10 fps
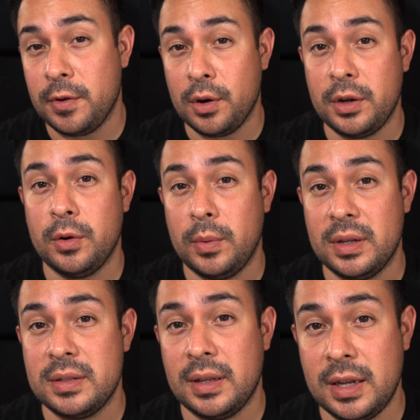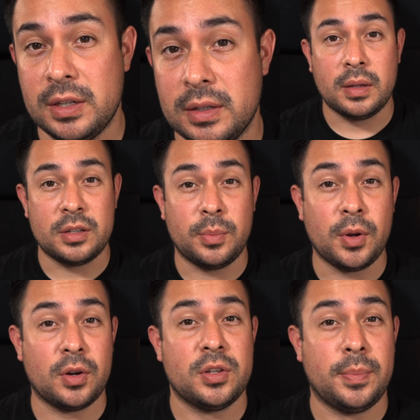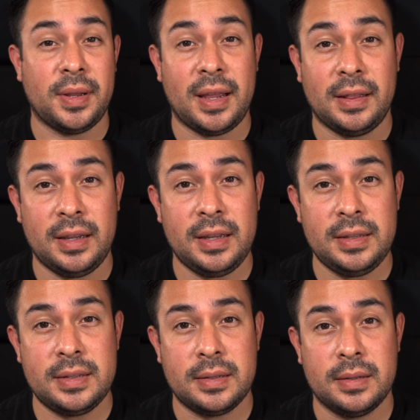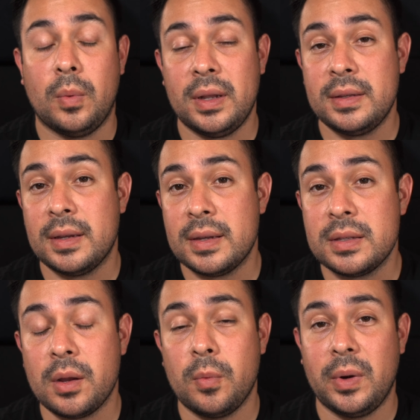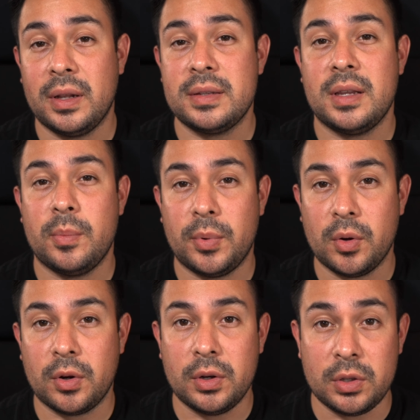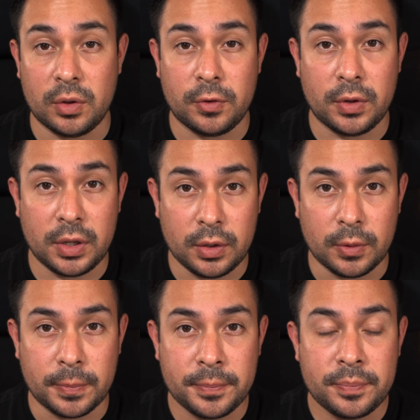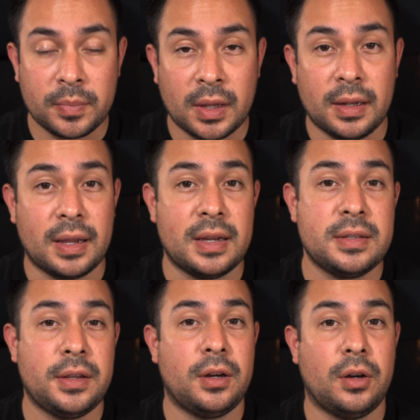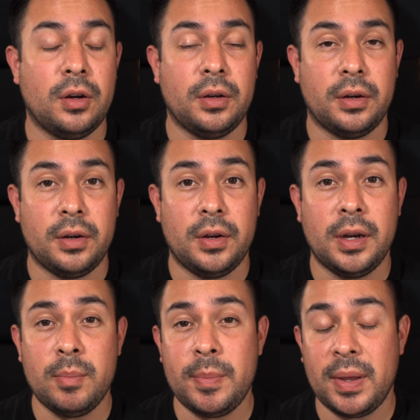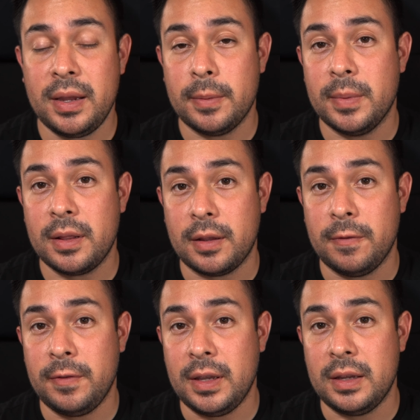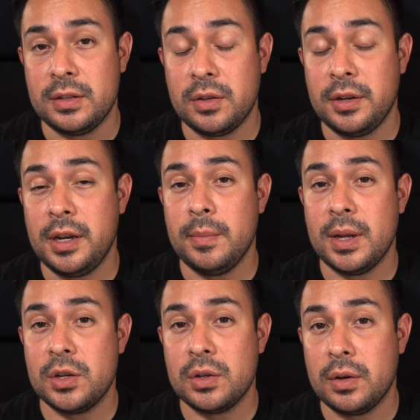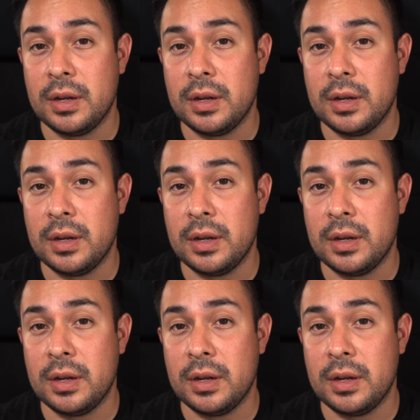if you're a new real estate agent. Does the broker supply leads? What does the real estate broker do for you? Like I stated earlier, you're going to be paying a monthly fee, so you need to make sure